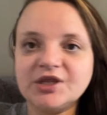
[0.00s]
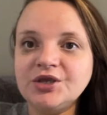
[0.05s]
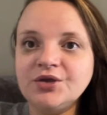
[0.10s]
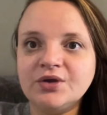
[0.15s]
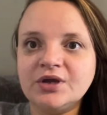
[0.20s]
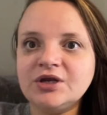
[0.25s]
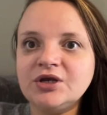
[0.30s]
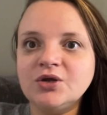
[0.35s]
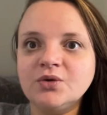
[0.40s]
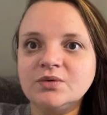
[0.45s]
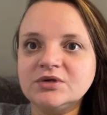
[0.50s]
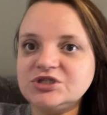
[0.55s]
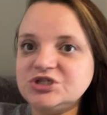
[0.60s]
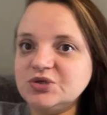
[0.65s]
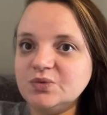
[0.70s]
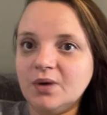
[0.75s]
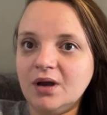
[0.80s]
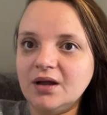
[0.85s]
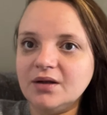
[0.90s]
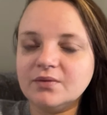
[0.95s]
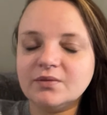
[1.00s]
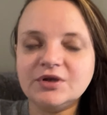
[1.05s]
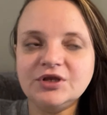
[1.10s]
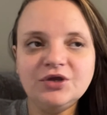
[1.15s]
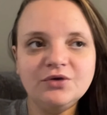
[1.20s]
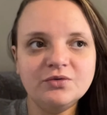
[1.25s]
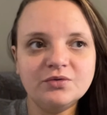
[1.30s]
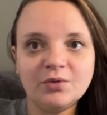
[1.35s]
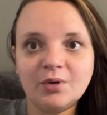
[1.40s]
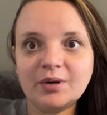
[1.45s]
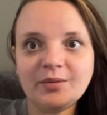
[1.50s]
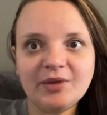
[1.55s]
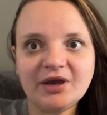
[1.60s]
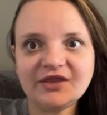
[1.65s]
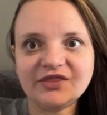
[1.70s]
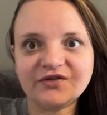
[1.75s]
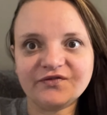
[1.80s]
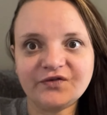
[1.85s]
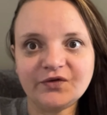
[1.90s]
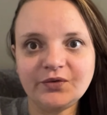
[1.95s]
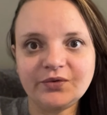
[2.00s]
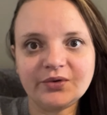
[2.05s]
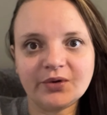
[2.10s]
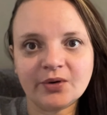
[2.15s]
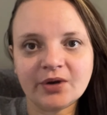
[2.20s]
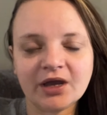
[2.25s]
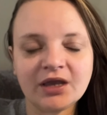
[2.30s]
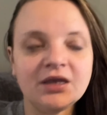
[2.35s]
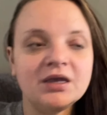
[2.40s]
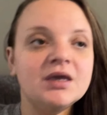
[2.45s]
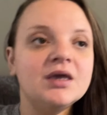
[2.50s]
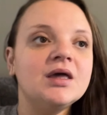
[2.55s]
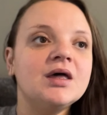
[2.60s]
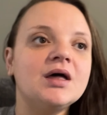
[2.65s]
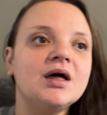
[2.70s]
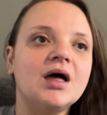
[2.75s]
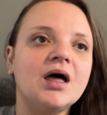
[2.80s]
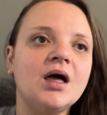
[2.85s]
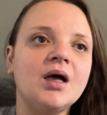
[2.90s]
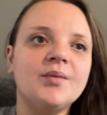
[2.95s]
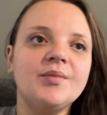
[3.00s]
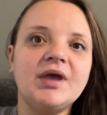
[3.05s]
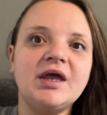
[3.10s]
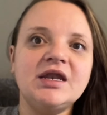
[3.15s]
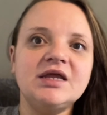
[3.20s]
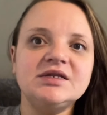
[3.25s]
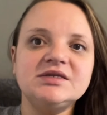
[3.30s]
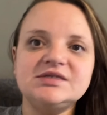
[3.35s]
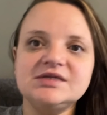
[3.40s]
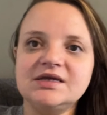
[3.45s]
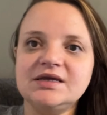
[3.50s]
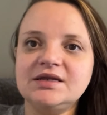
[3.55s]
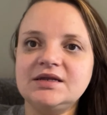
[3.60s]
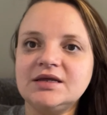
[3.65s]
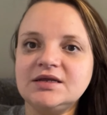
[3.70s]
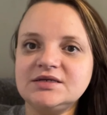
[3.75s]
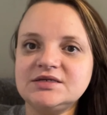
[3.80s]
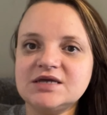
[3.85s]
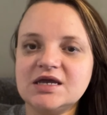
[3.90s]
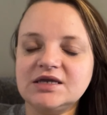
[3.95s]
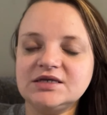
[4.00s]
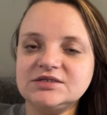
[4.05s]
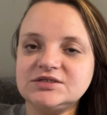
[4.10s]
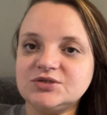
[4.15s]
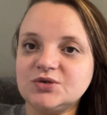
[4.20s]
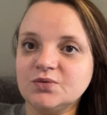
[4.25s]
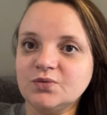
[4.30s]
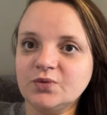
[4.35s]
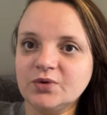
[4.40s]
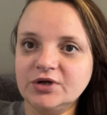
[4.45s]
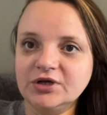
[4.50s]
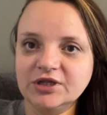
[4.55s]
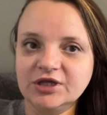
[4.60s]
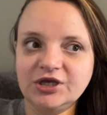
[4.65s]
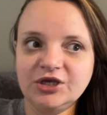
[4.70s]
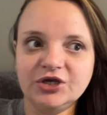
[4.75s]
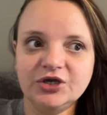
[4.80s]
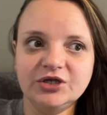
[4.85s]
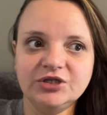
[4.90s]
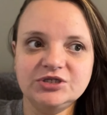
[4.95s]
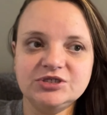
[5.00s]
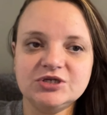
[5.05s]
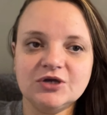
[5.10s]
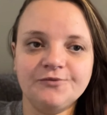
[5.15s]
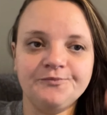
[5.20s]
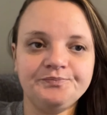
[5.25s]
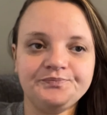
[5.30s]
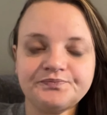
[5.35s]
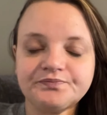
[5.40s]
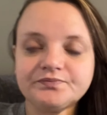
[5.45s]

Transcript: you can do what you want when you want to make the food, okay? Um, and it did taste really good. So